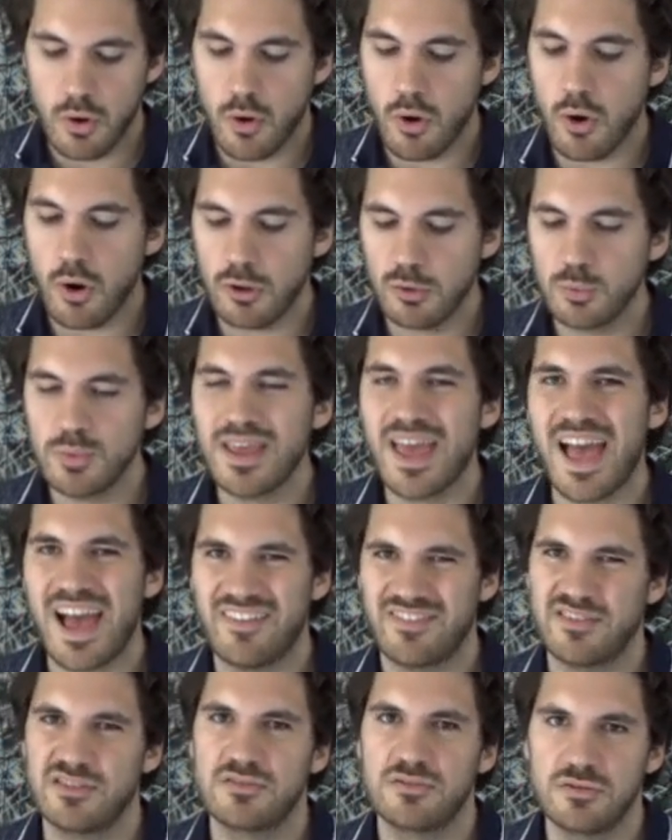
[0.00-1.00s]
all we
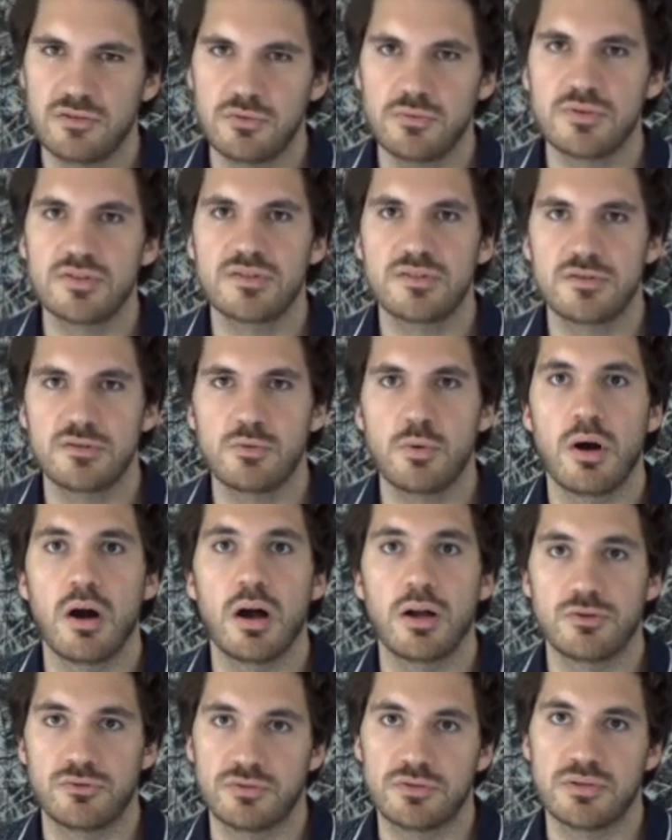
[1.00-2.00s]
have to do is do
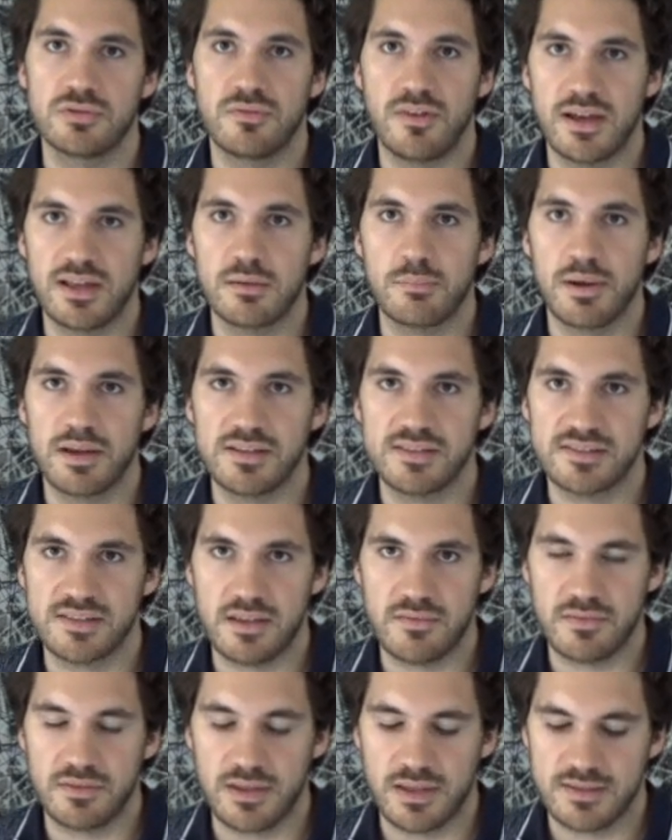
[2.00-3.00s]
100 divided by
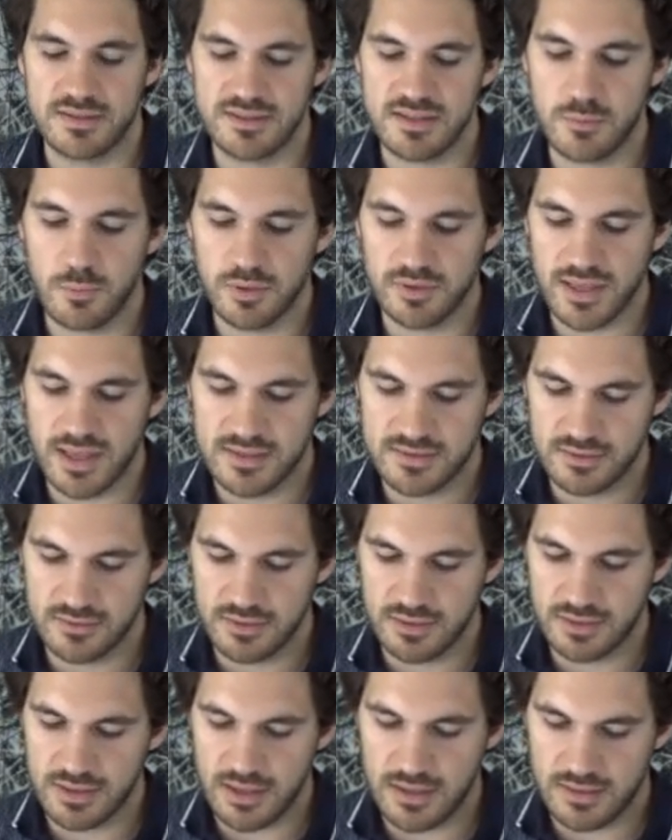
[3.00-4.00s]
7 and see what that's
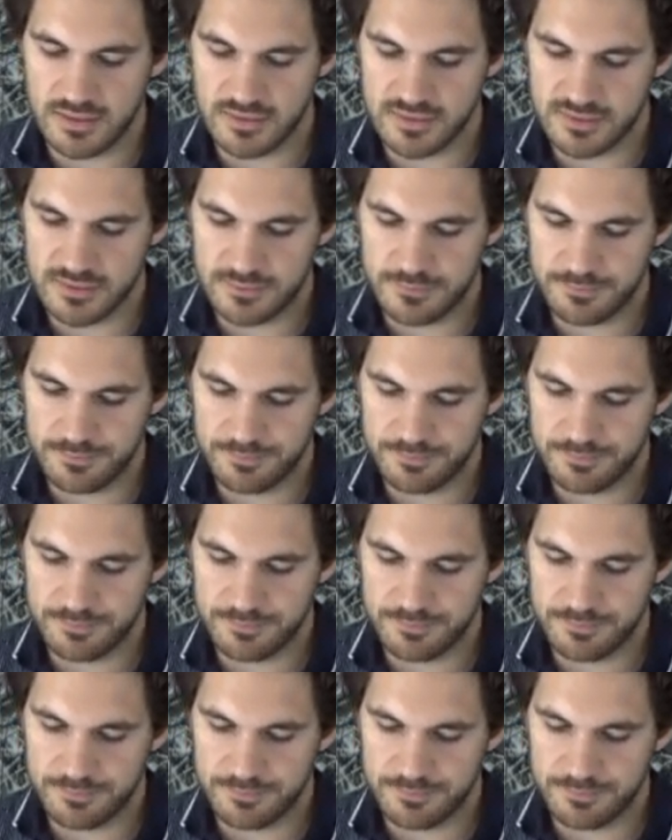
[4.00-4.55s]
going to get us.